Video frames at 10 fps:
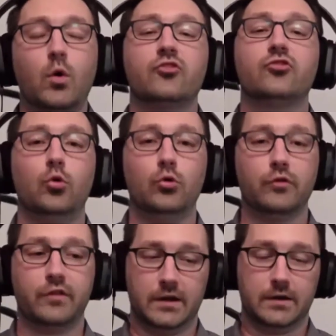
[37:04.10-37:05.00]
the whole
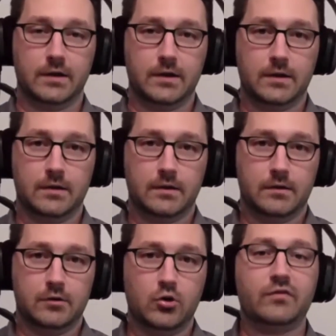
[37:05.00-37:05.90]
thing.
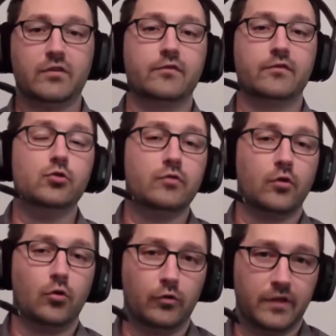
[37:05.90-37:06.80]
You have to view the
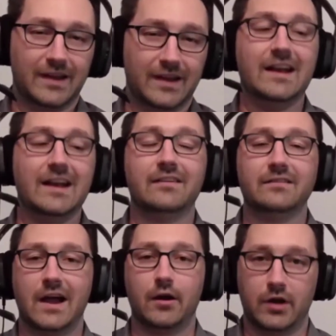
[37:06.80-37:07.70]
whole thing in its
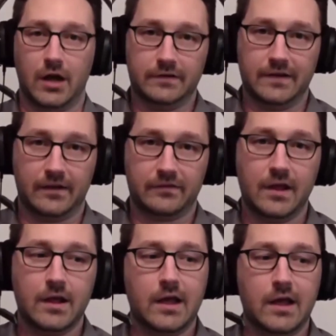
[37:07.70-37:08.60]
entire context
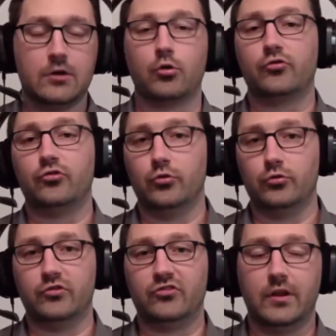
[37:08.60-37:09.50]
in order to
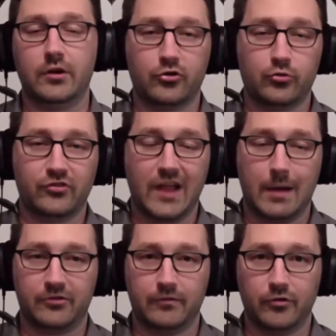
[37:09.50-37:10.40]

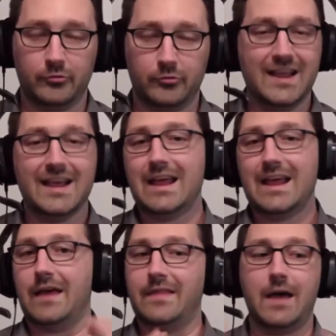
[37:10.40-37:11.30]
establish infringement,
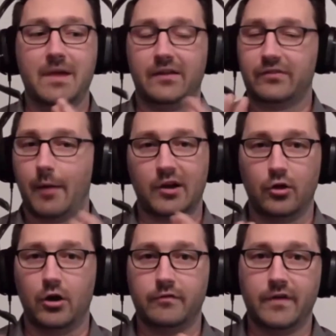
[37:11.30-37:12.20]
and that makes copyright
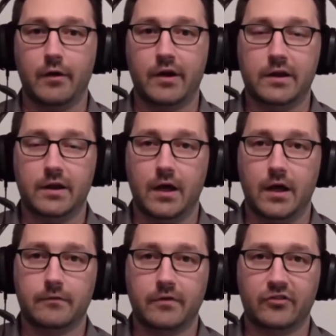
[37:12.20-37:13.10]
law very
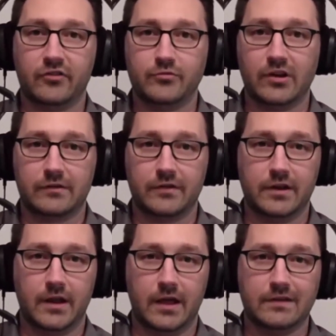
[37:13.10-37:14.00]
very subjective
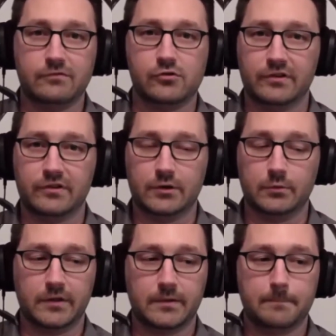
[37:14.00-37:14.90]
and difficult to deal
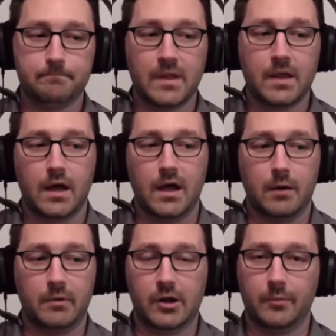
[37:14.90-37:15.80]
with
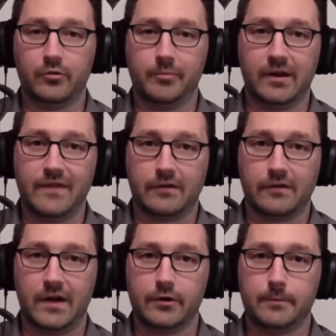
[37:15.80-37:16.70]
when it comes to being a fact finder.